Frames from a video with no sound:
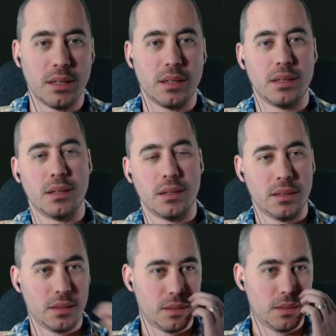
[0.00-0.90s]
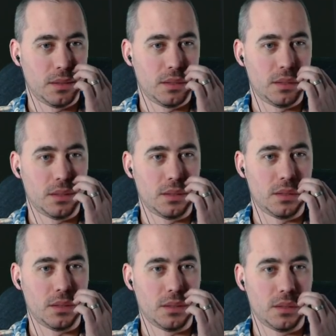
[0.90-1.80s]

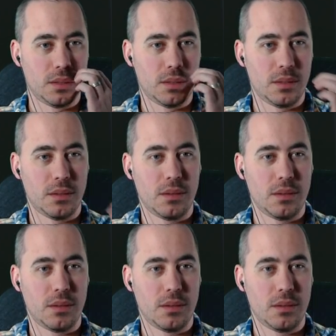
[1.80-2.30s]
Nothing is said.